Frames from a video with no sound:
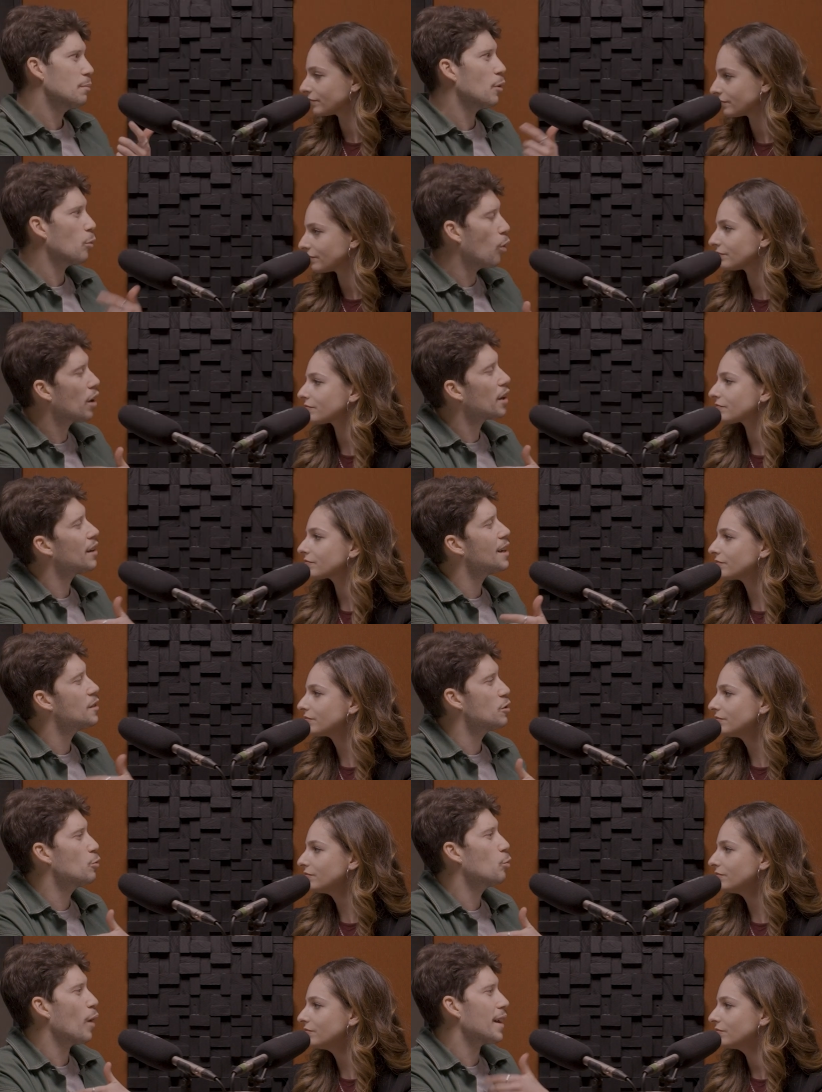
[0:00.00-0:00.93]
Speaker 1: but what can I
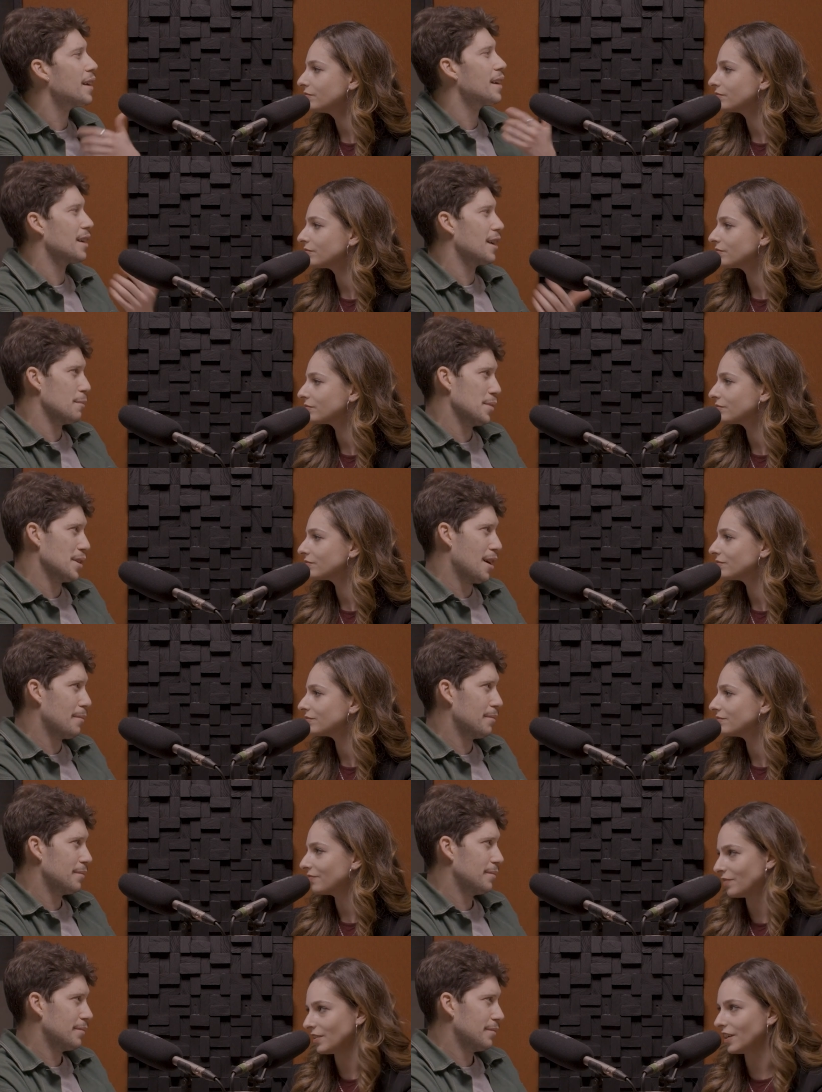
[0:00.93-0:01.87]
do when it comes
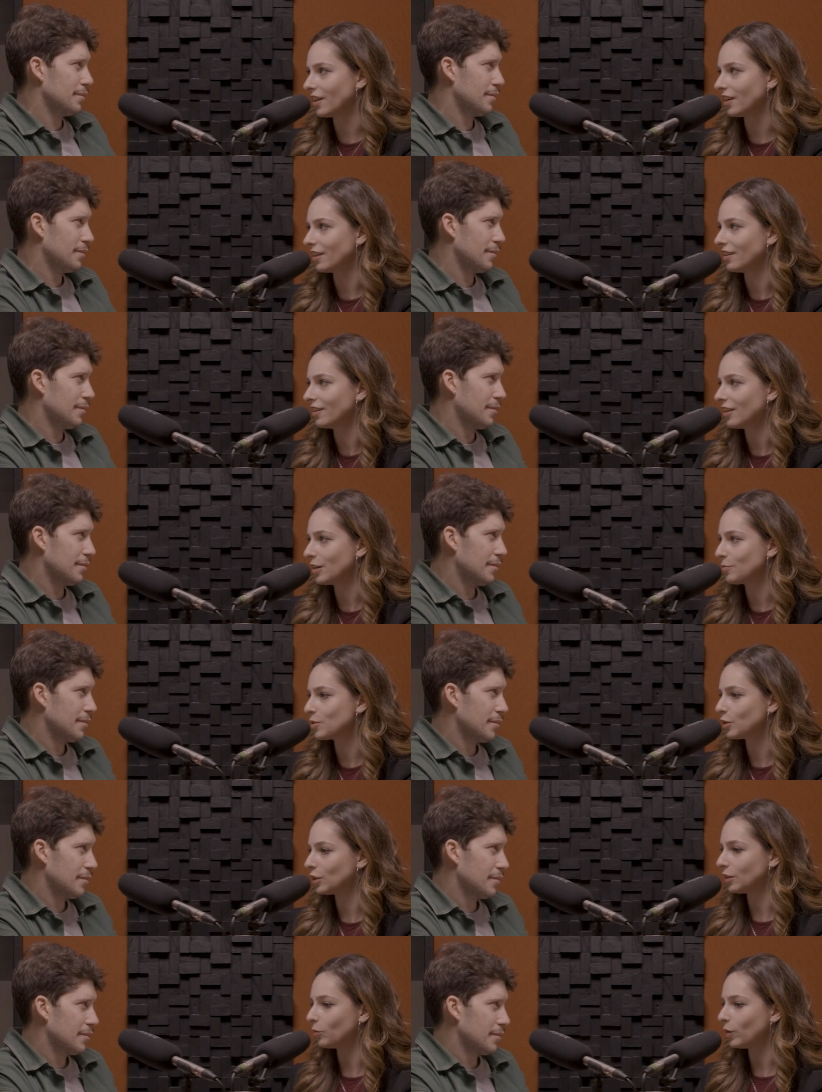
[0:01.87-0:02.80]
up?
Speaker 2: Yeah,
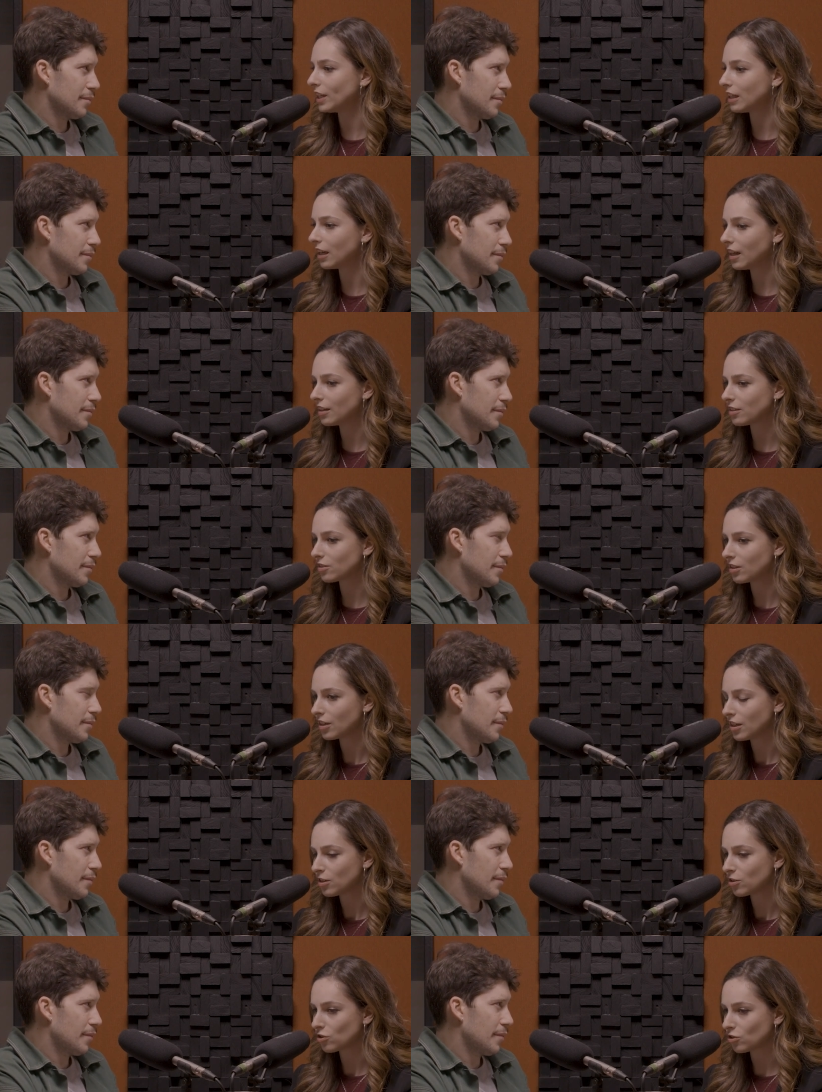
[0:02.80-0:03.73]
absolutely. We can't
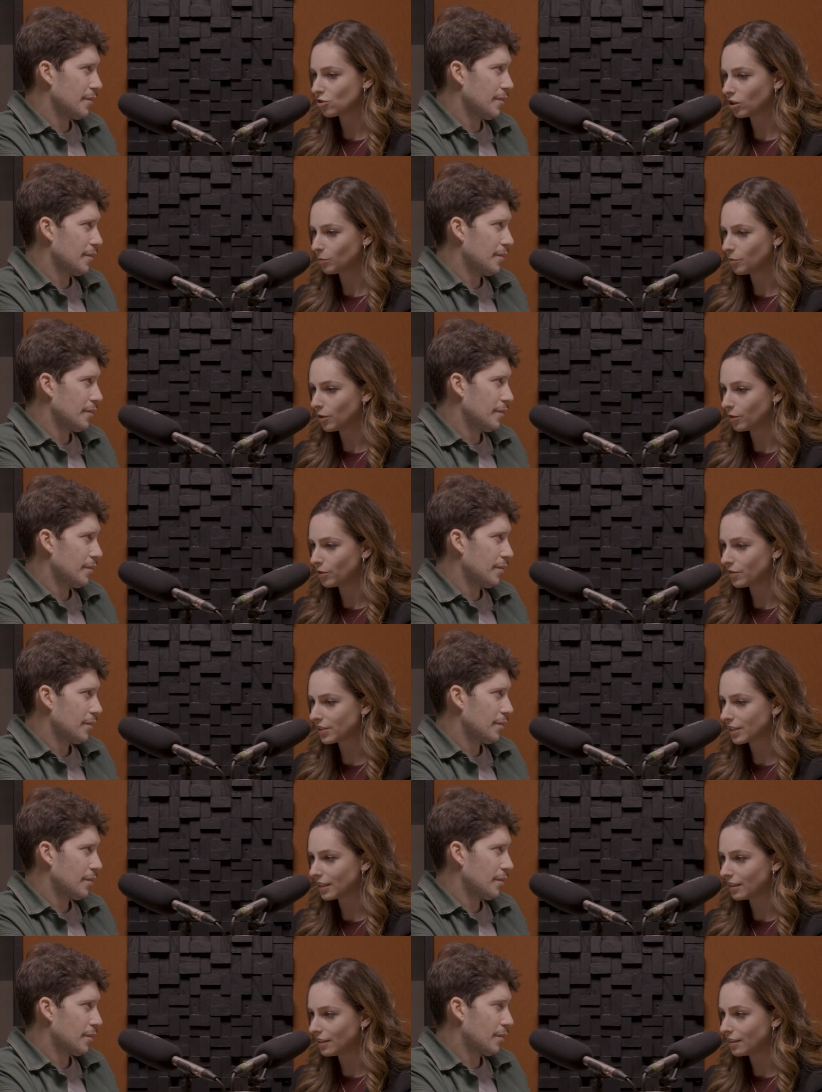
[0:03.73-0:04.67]
stop
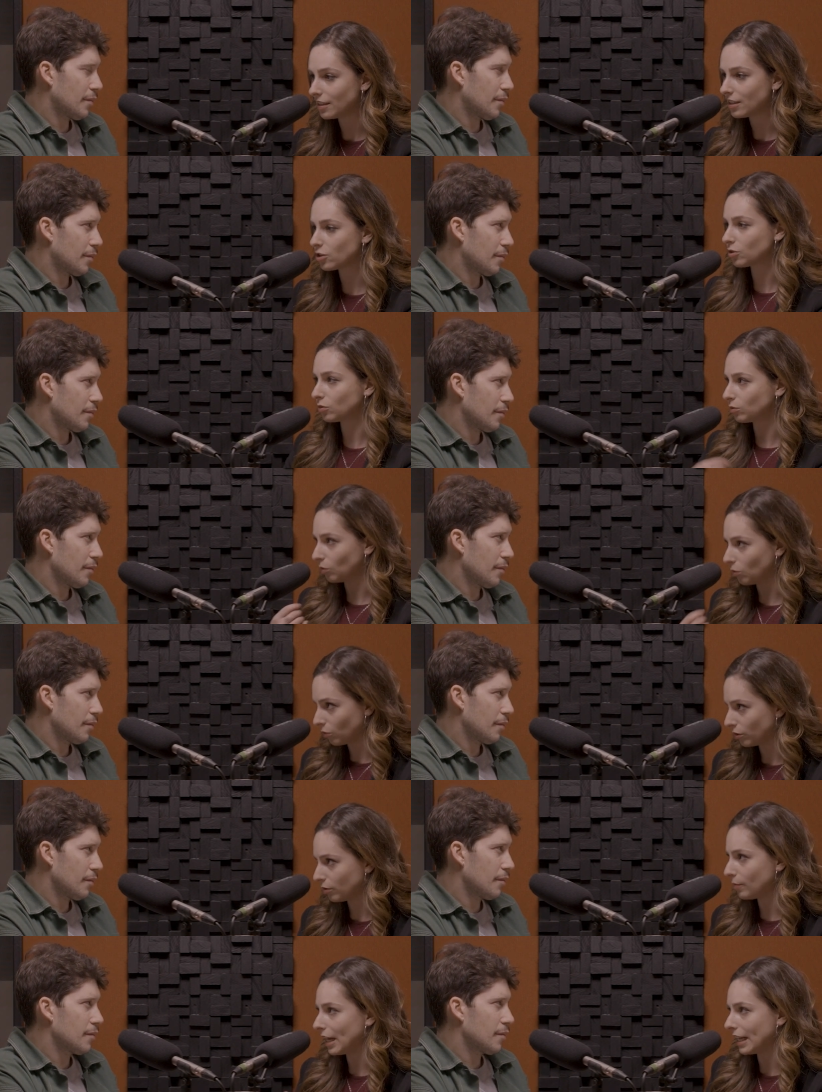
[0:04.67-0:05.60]
those initial
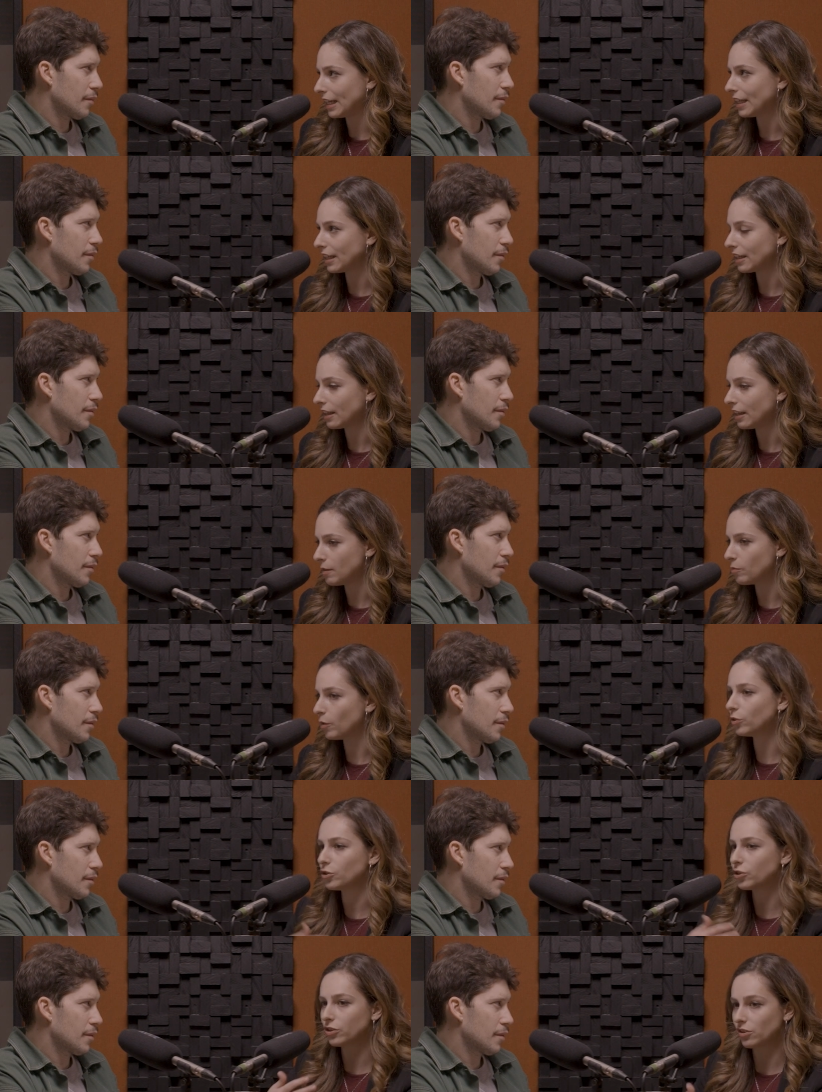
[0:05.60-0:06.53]
automatic
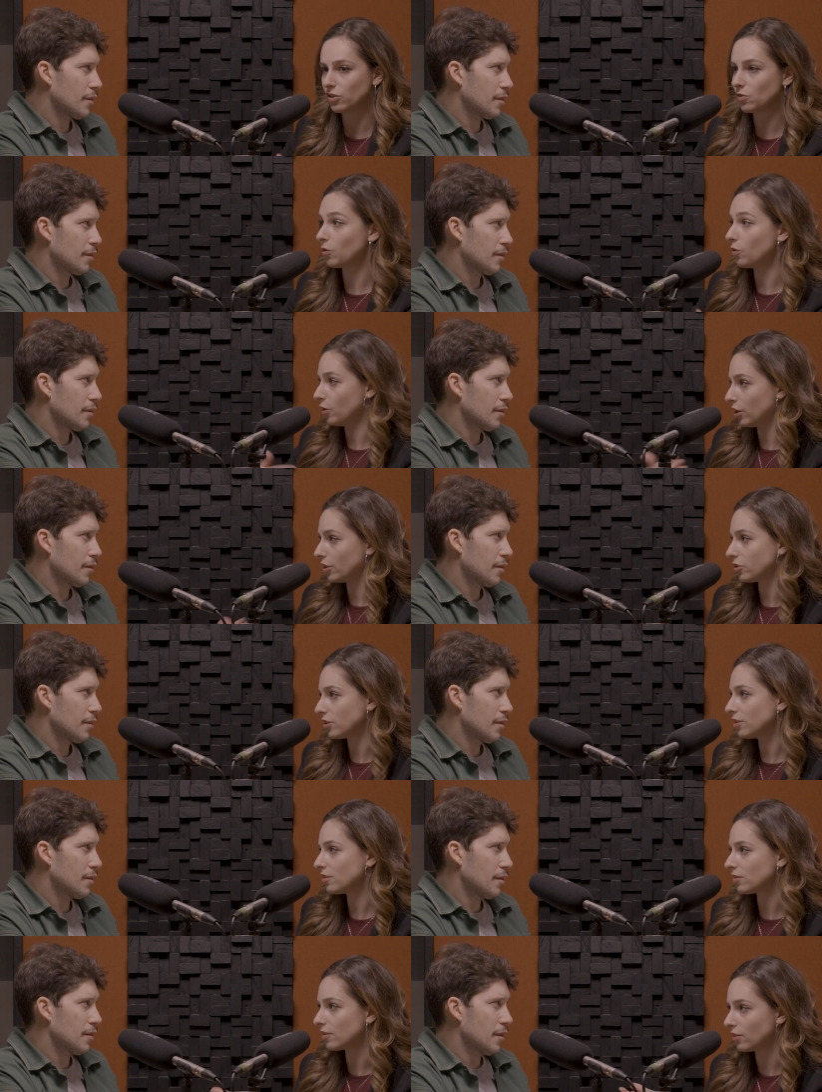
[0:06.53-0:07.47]
emotions or
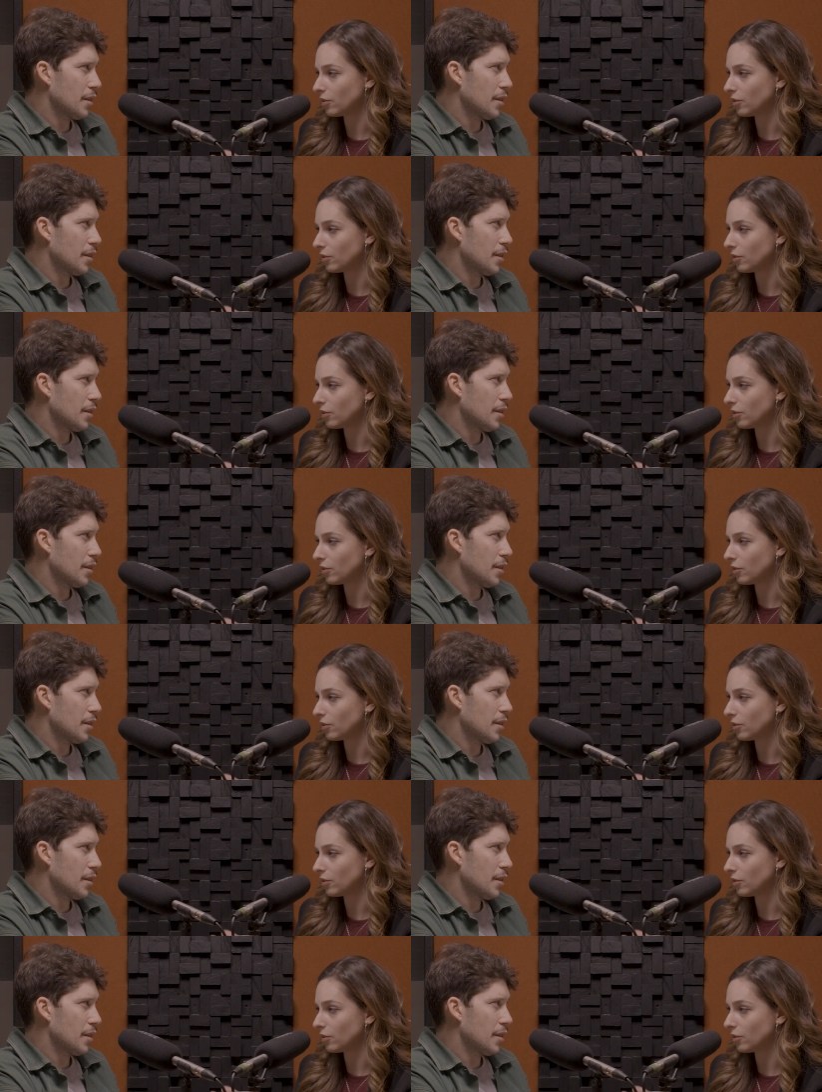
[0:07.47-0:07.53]
urges.